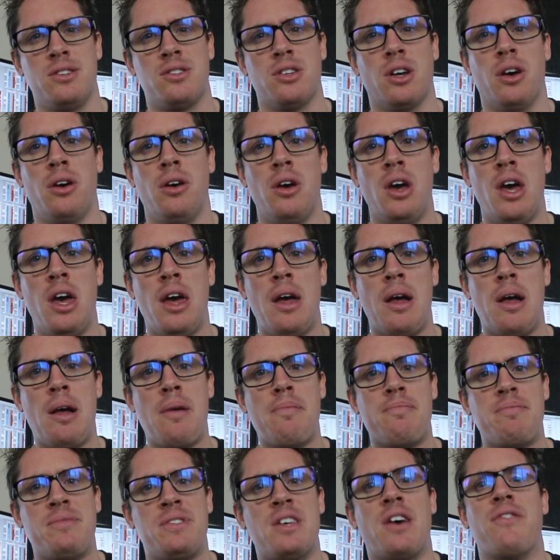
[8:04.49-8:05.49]
So
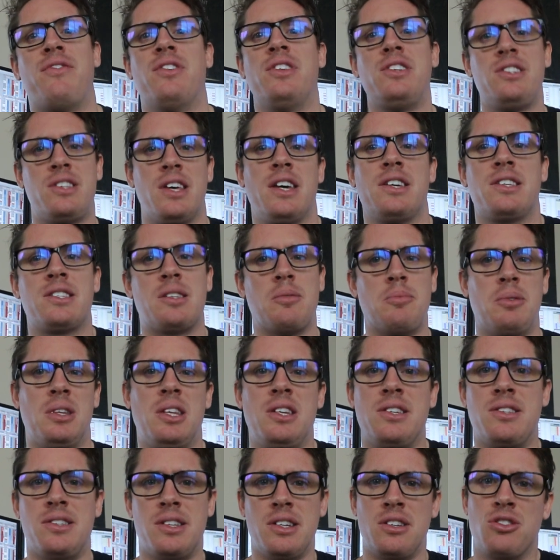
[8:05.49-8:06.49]
definitely take some of
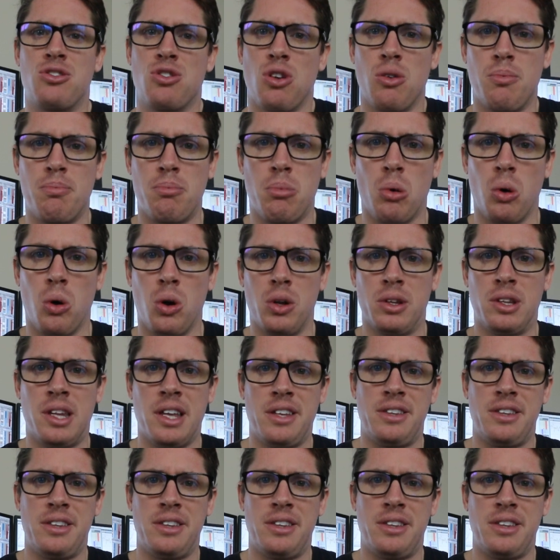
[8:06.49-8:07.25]
these things on board.